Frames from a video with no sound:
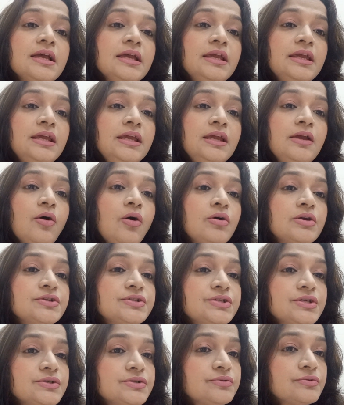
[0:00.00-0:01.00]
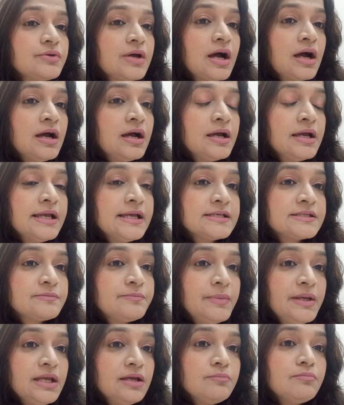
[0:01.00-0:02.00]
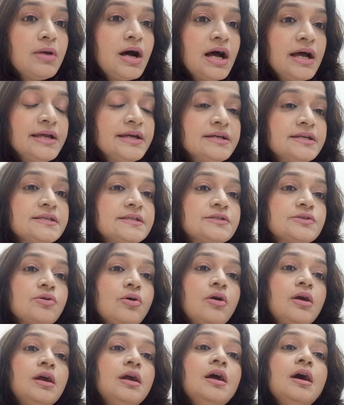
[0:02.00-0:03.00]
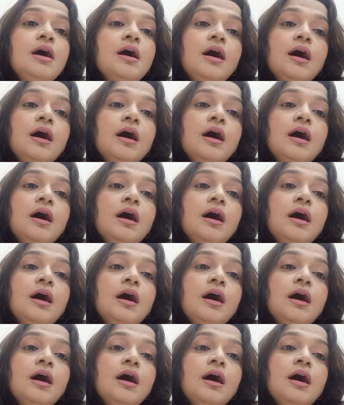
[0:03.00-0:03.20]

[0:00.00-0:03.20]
he or she is being biased or